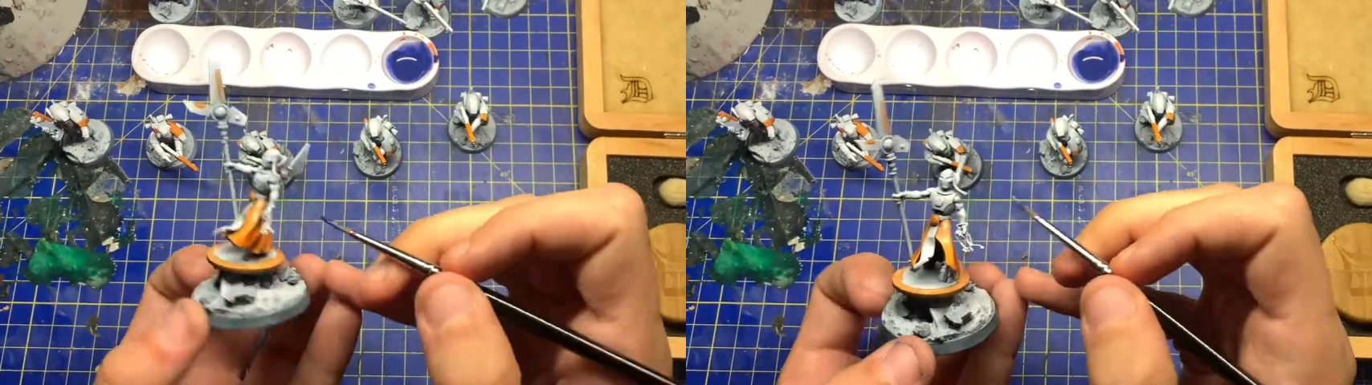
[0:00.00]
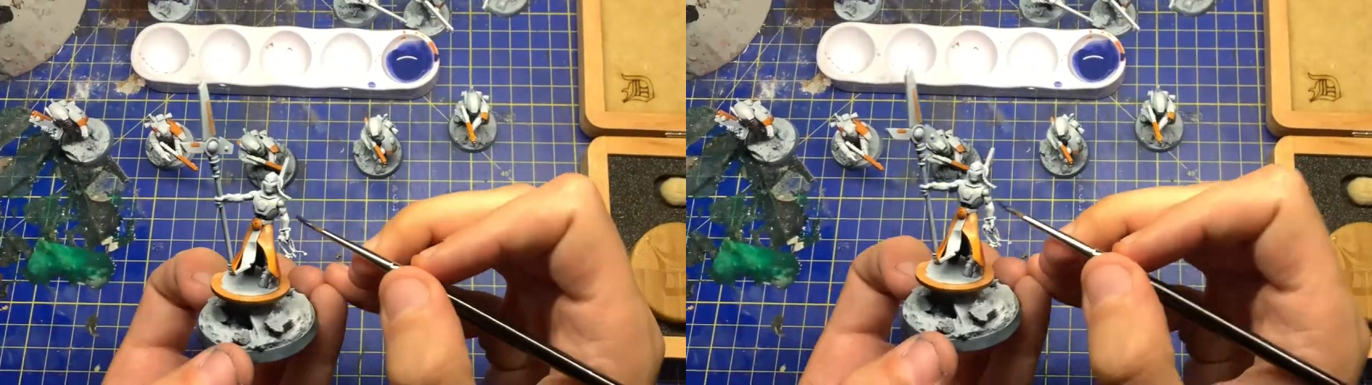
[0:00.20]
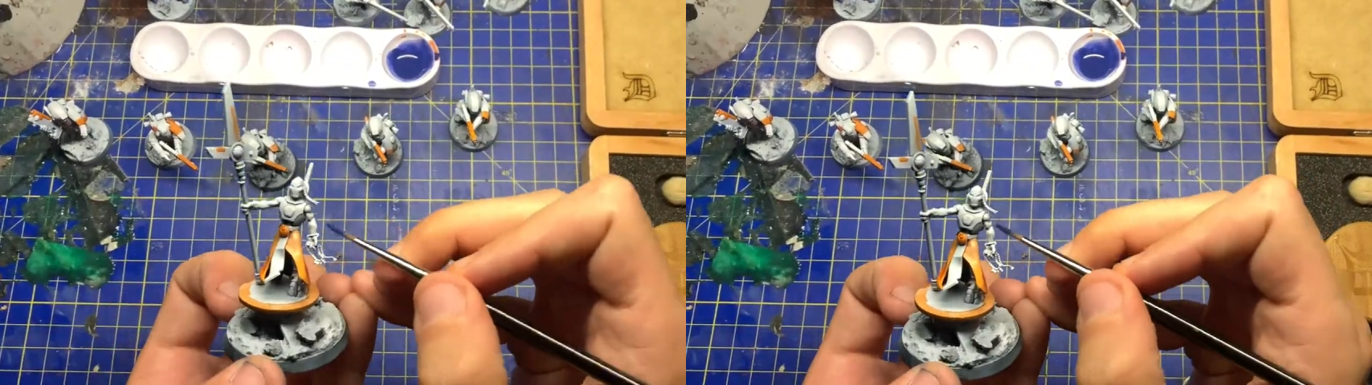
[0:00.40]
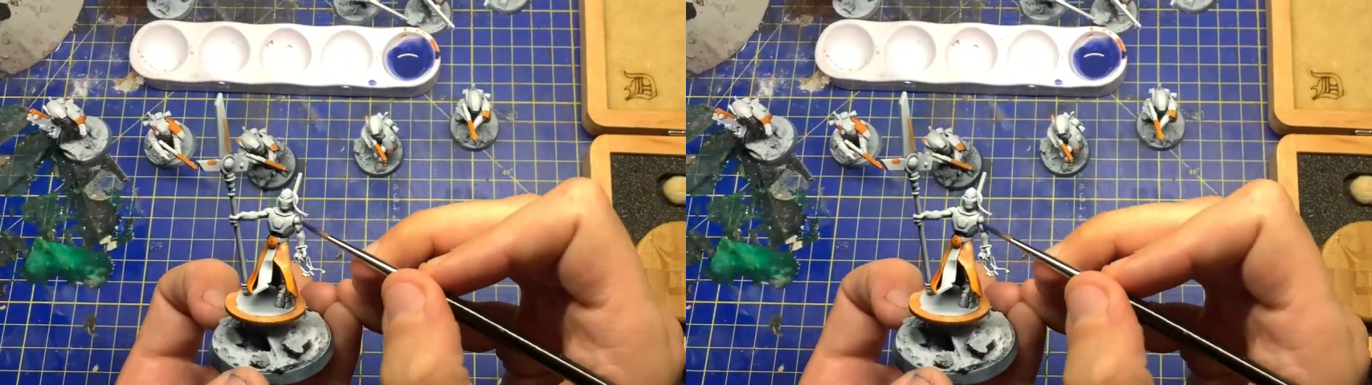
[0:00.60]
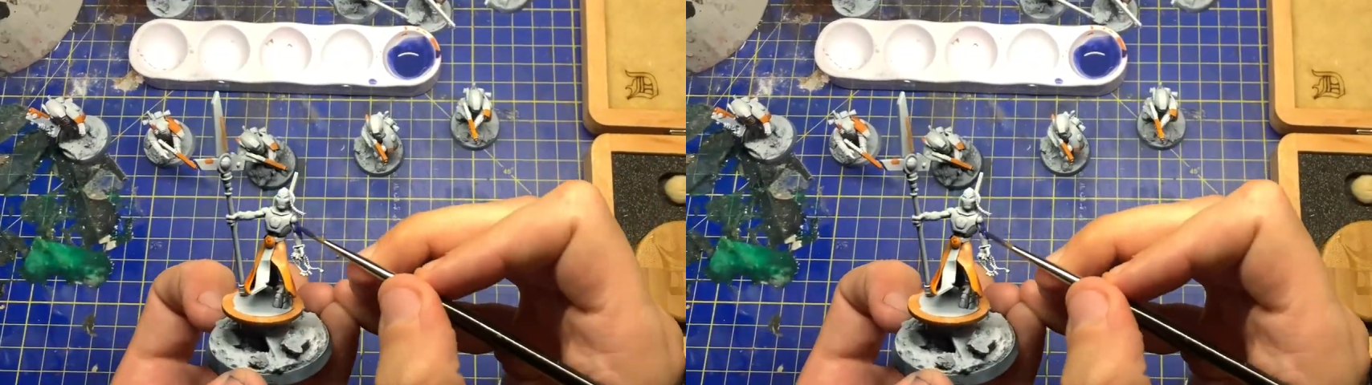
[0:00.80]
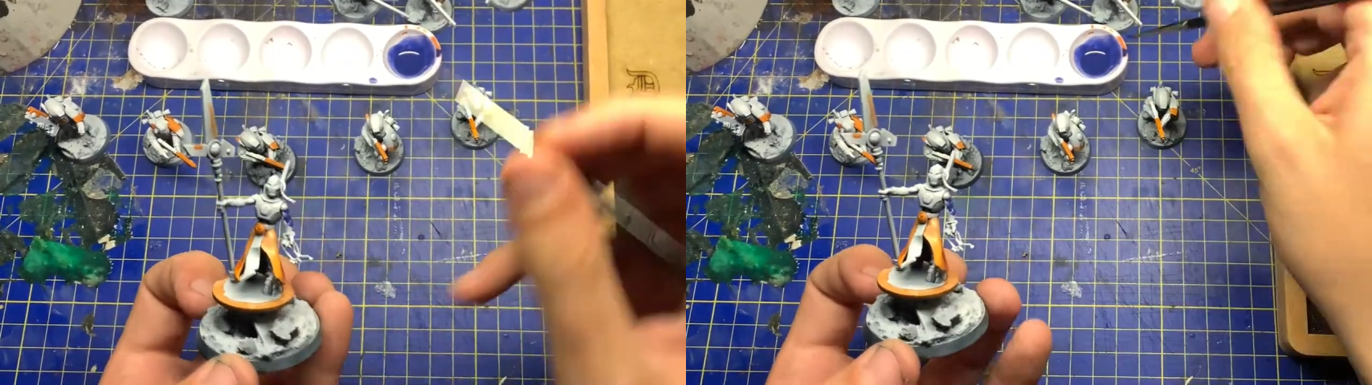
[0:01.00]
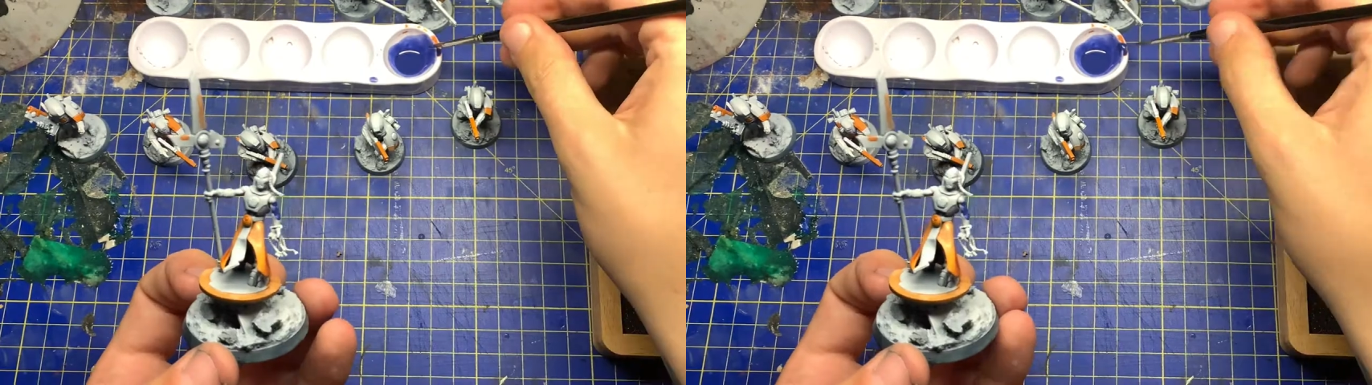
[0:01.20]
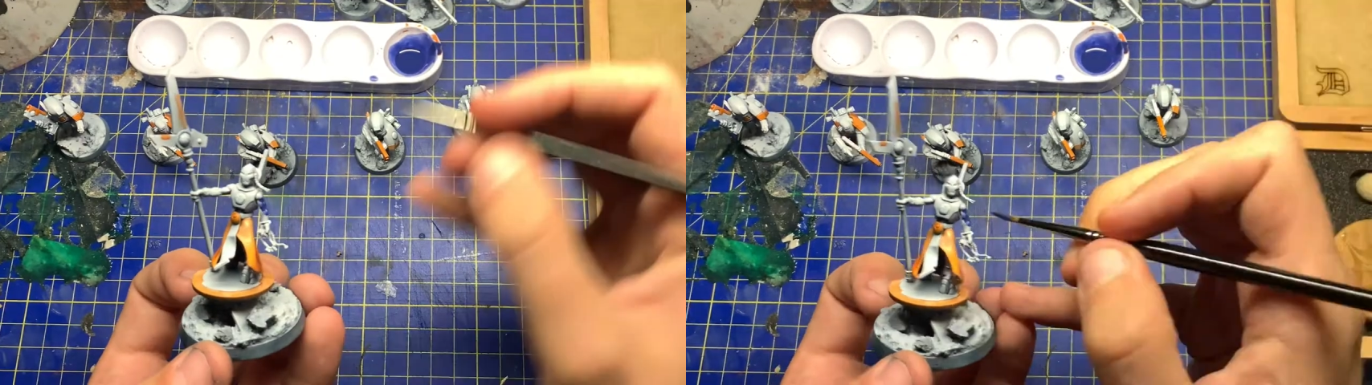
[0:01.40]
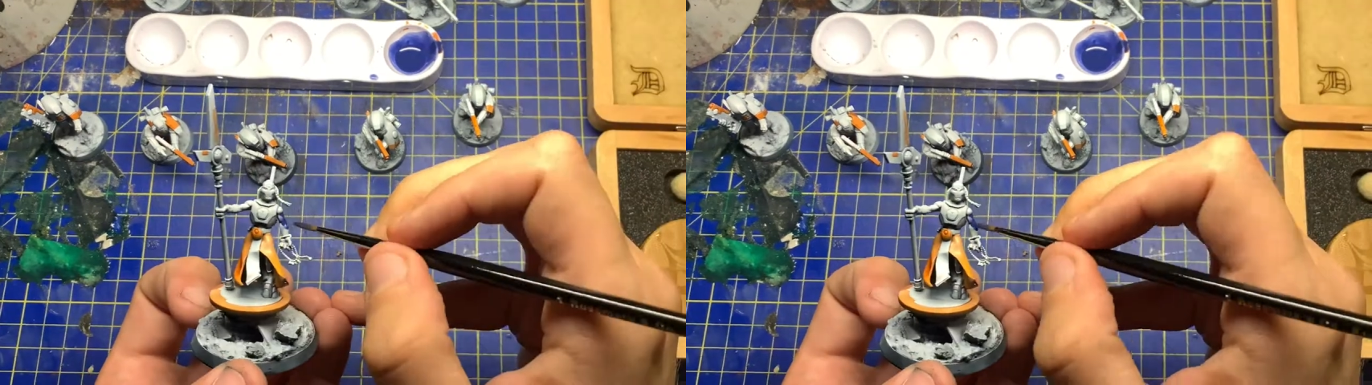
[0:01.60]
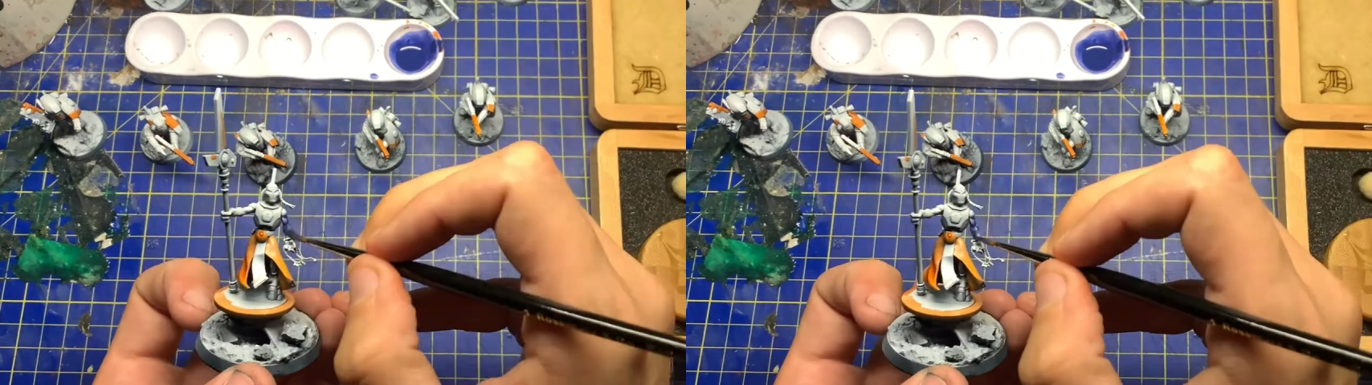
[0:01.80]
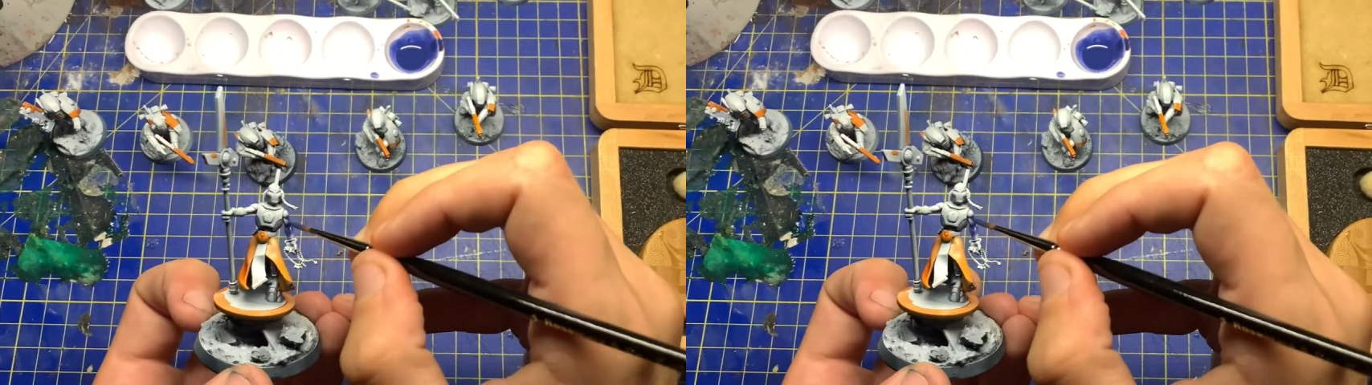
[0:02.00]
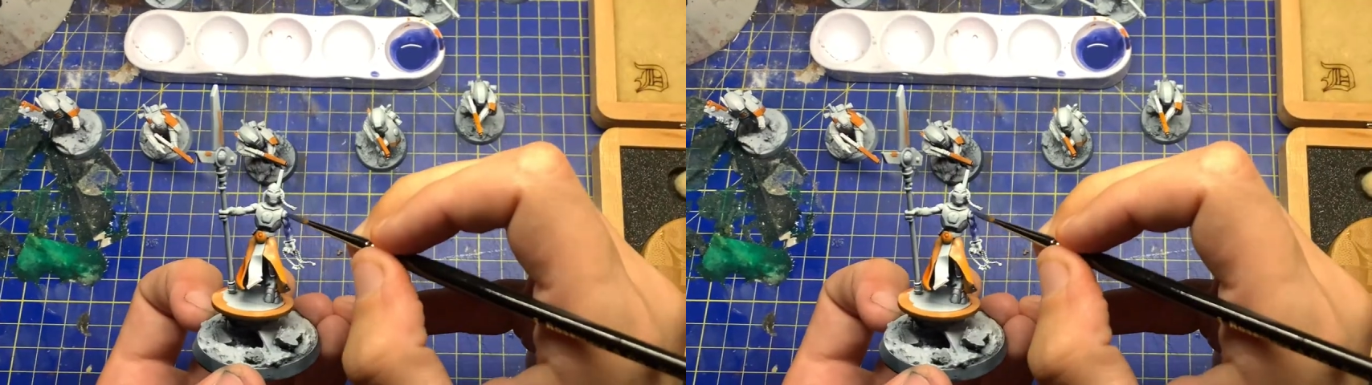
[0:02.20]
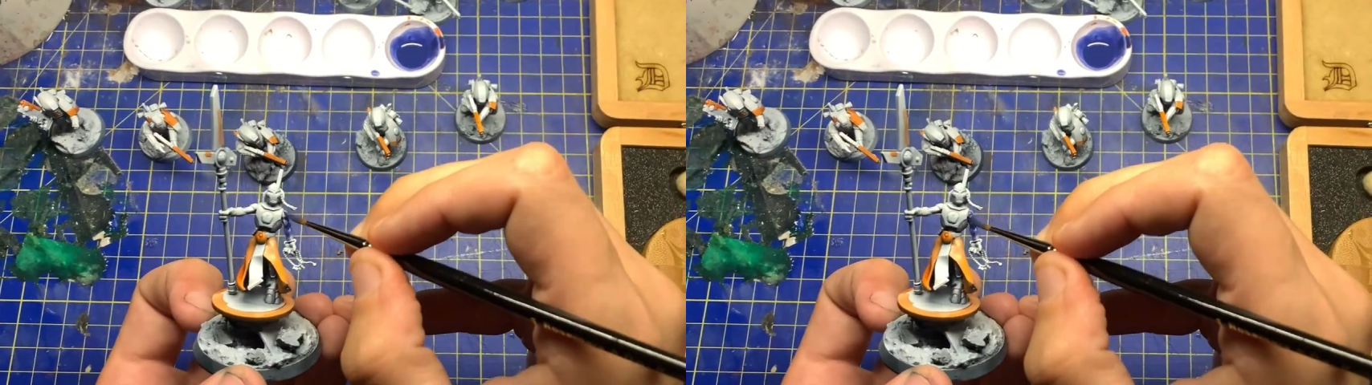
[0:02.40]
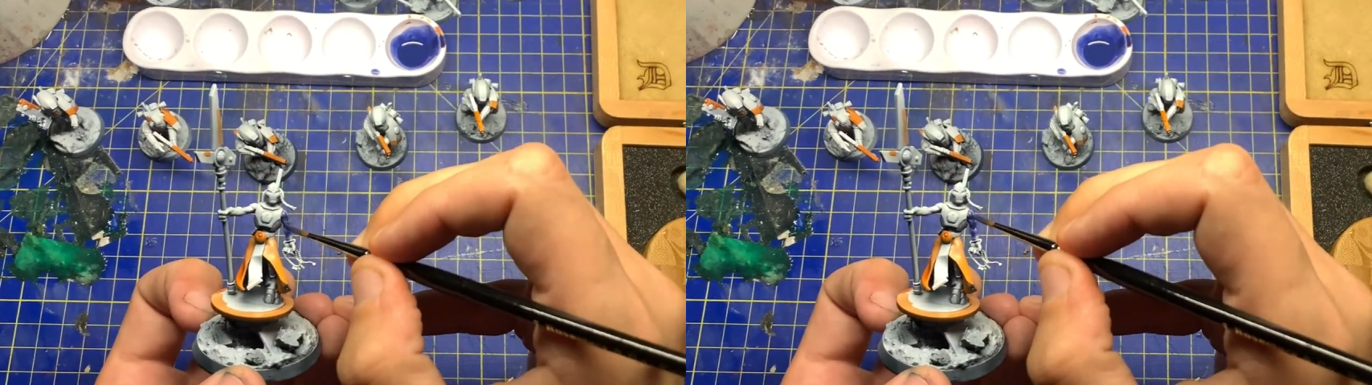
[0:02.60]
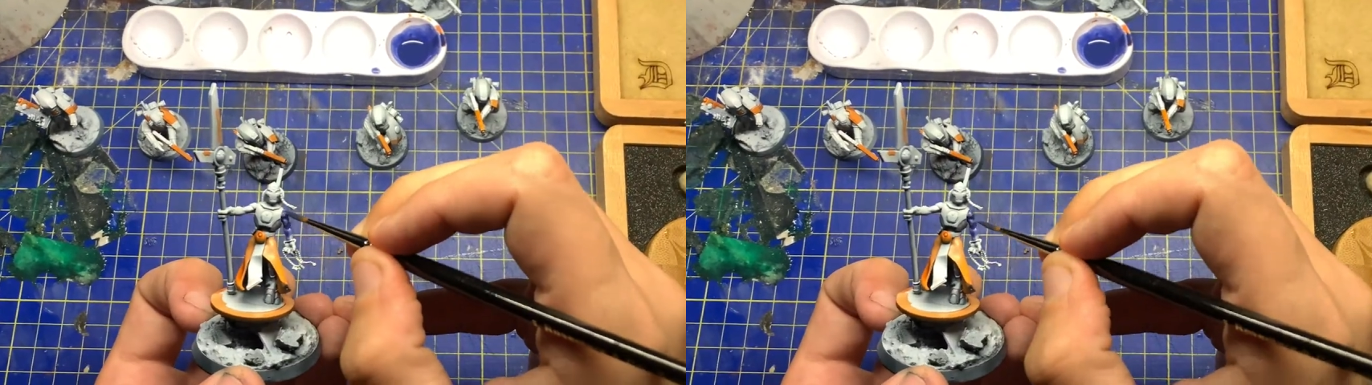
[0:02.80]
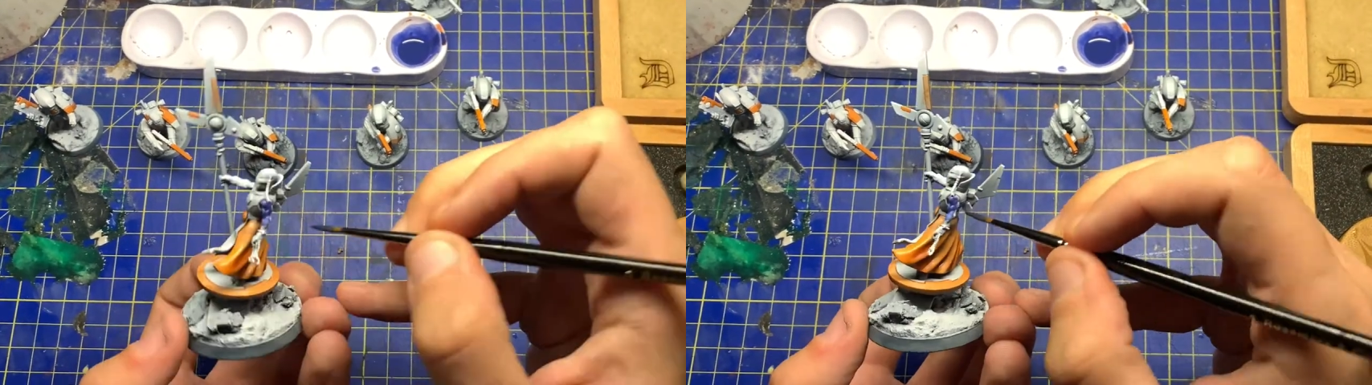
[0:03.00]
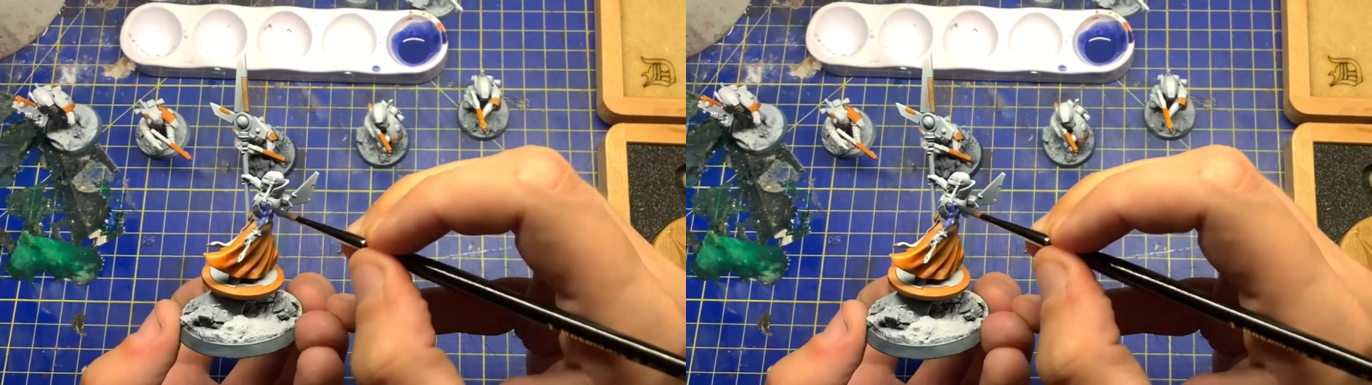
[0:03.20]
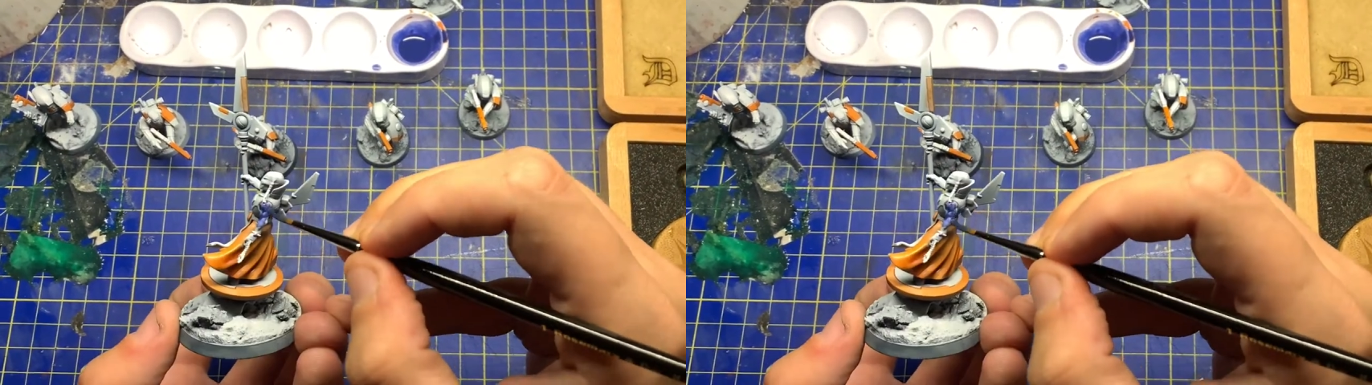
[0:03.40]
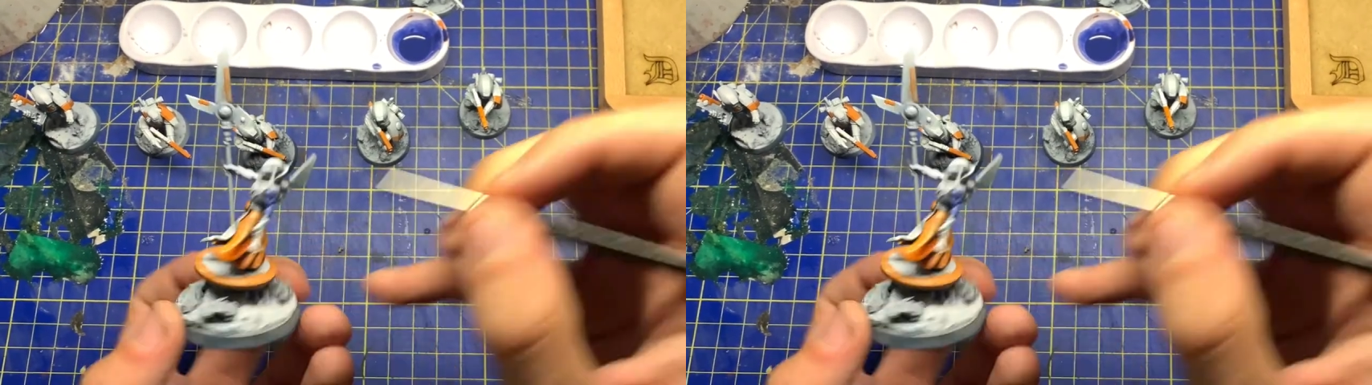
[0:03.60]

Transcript: [unreadable: no face in view]